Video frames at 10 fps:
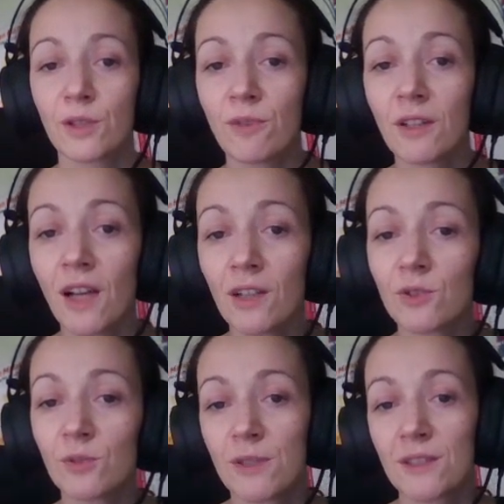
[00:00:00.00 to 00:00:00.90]
but
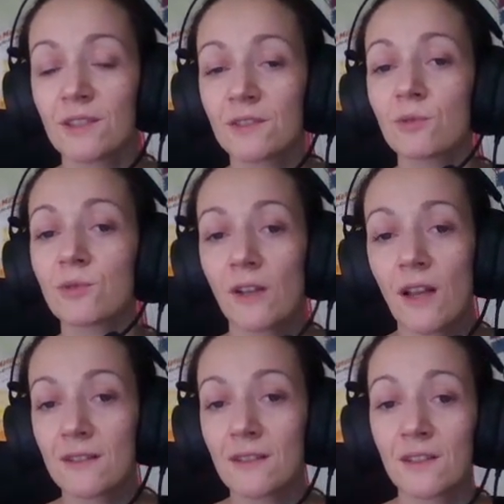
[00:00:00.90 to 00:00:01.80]
100%
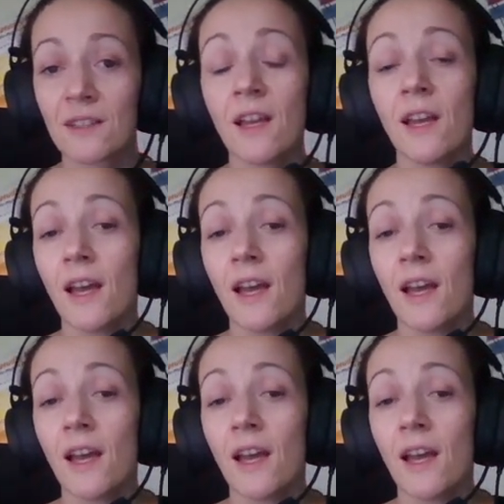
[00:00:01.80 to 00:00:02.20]
neutral answers,